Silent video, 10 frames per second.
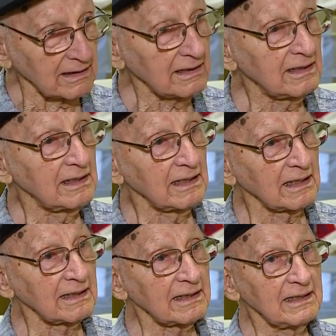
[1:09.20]
uh,
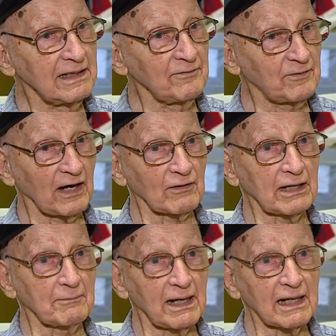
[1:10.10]
and he fell
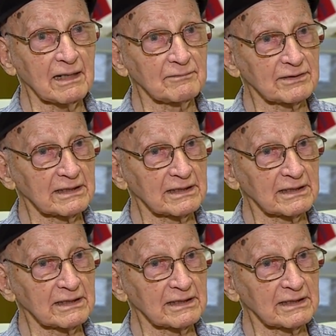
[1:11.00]
right in my arms.